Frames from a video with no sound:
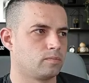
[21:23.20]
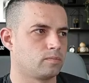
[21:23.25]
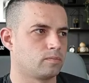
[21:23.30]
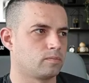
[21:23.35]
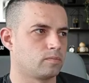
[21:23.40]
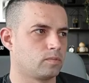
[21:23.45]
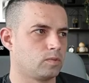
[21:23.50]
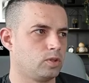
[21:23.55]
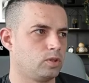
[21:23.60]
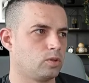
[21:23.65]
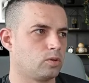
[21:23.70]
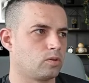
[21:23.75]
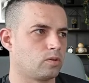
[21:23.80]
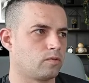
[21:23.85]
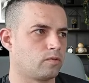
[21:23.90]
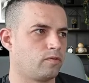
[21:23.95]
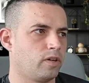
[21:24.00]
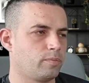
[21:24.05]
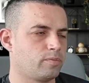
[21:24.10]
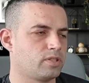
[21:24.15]

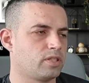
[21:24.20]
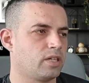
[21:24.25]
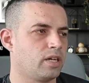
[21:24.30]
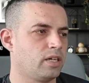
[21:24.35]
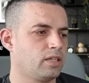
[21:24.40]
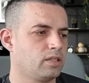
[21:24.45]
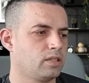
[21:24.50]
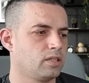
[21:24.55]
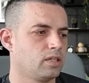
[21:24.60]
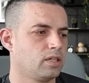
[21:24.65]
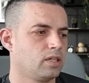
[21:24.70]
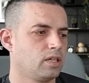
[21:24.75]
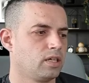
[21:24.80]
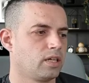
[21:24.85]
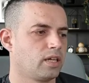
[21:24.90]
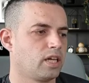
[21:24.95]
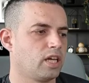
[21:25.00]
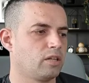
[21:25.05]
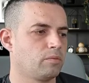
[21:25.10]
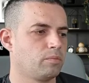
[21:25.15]
website,
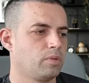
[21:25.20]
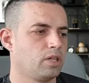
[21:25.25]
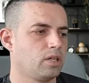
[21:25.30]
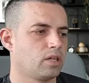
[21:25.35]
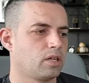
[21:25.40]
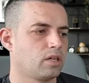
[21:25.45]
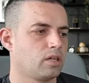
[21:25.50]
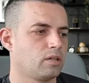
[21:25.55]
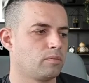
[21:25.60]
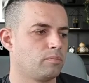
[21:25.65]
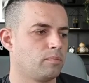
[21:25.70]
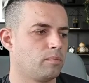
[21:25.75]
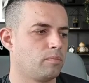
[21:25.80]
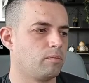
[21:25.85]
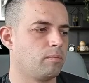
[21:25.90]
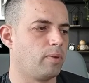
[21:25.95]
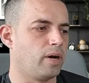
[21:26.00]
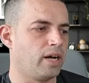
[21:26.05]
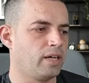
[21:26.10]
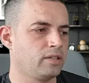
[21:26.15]
can be
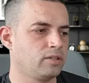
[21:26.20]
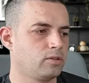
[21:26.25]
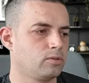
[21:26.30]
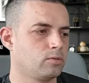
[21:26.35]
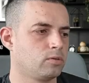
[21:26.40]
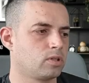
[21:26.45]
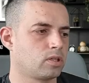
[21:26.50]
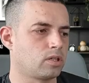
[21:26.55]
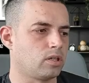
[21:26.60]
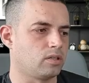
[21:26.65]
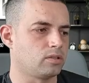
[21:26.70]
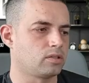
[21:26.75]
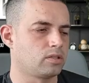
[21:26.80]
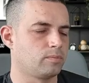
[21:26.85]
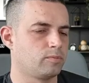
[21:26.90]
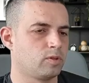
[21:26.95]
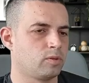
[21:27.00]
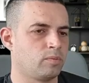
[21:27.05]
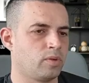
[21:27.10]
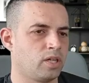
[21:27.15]
bind to a custom
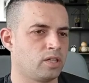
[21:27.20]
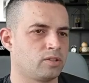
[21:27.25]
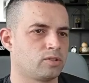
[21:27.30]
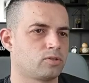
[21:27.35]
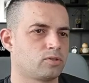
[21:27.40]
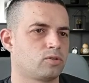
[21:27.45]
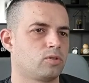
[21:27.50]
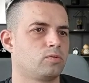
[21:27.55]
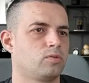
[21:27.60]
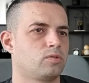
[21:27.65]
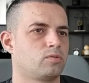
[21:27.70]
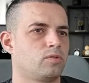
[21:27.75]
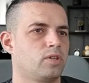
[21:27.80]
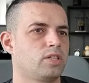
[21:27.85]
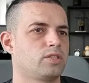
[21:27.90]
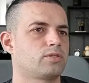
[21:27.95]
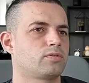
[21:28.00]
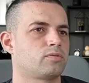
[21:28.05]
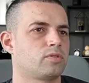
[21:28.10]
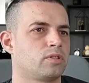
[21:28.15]
domain. So the
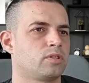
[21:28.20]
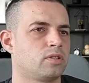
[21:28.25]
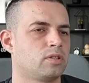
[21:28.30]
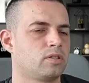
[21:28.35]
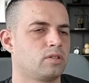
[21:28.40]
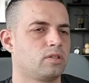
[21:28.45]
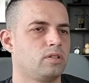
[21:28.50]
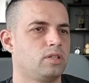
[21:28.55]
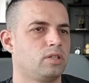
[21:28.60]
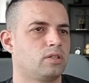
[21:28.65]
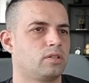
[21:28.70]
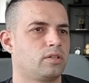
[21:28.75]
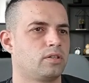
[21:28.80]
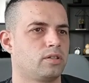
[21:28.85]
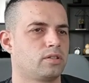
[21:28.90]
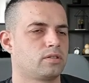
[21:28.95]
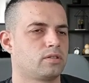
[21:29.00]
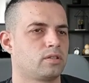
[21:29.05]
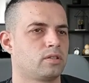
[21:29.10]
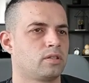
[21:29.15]

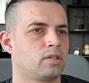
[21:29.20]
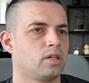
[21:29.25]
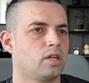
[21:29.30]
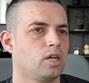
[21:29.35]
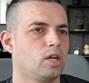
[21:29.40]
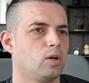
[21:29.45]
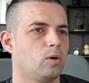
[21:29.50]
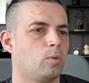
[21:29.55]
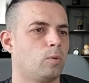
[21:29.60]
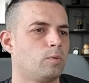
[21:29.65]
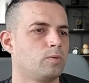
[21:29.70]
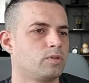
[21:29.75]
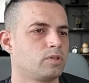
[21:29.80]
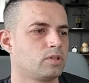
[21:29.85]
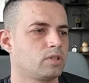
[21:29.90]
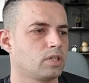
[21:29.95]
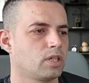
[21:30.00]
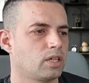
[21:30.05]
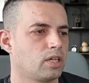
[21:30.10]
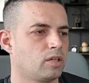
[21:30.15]
restaurant
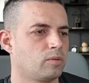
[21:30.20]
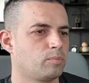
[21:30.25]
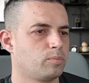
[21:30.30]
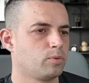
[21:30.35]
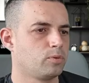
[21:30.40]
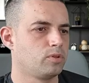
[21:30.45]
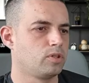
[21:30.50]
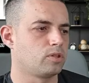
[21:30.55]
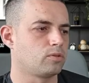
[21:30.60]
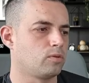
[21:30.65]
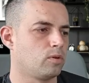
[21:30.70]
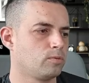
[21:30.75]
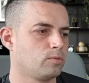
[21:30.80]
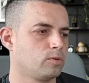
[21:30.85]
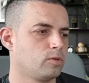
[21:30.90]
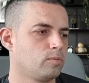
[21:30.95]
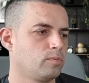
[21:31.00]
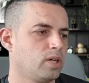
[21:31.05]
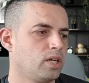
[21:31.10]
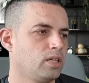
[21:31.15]
owner can put their own
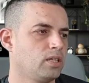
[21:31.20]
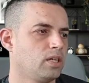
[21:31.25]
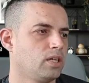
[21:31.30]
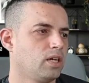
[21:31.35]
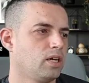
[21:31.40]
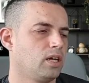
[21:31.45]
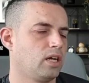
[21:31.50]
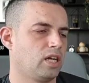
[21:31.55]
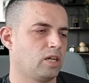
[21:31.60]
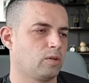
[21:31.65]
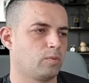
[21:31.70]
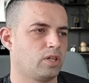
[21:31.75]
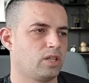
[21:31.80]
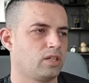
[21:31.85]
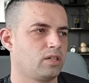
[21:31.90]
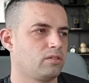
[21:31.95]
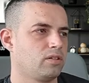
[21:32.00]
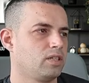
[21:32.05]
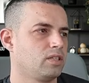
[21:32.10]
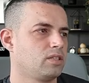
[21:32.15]
domain, and
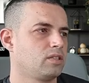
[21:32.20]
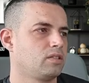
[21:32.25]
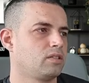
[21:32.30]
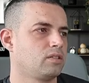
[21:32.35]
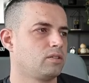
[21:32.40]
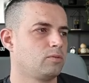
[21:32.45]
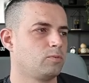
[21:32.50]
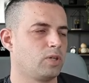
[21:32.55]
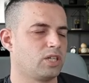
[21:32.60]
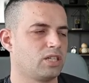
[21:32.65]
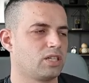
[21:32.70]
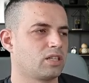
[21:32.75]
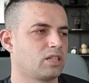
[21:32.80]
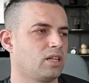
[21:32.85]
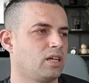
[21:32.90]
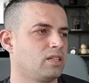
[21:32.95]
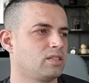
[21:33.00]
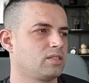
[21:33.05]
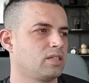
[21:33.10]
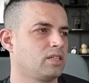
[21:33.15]
when the
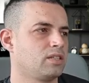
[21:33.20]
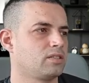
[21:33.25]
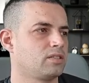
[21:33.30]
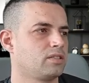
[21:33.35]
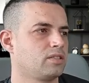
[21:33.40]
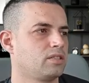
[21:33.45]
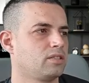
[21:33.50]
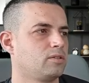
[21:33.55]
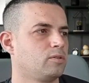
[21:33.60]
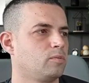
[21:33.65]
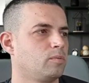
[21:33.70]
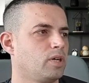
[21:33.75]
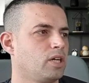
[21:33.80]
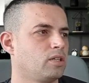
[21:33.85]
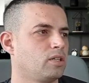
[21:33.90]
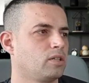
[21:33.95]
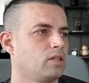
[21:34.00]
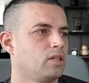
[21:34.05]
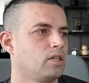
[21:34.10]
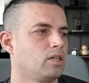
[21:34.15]
clients enter the
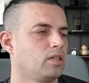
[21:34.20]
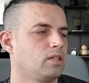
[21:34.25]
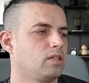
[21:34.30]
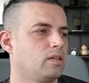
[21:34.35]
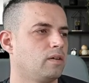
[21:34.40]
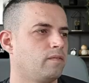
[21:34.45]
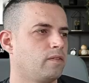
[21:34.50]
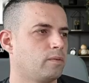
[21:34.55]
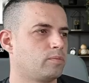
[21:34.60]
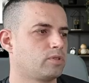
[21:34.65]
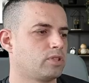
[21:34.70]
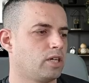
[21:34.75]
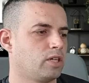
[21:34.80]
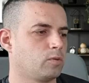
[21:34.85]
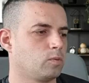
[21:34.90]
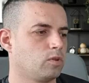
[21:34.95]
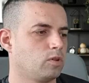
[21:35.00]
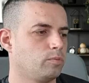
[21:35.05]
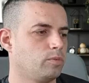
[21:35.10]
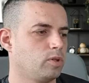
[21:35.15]
domain, the website
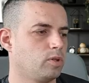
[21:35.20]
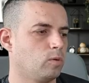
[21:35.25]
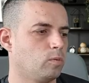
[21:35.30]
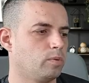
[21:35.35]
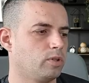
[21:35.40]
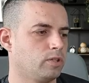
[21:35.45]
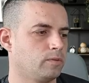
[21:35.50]
will be open.